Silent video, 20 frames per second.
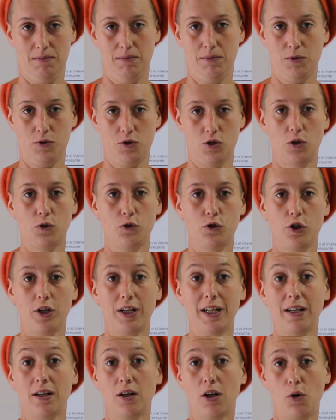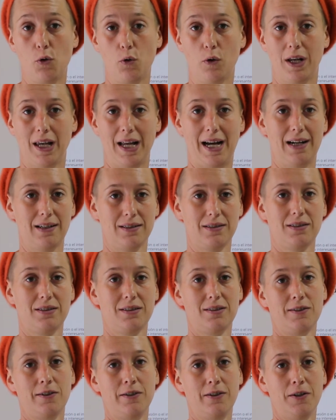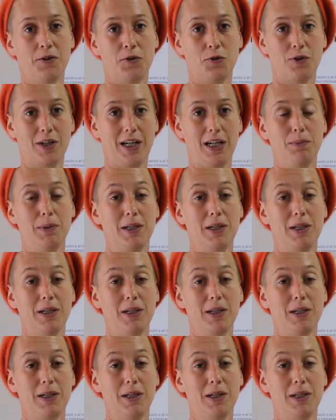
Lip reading: socially low class, right?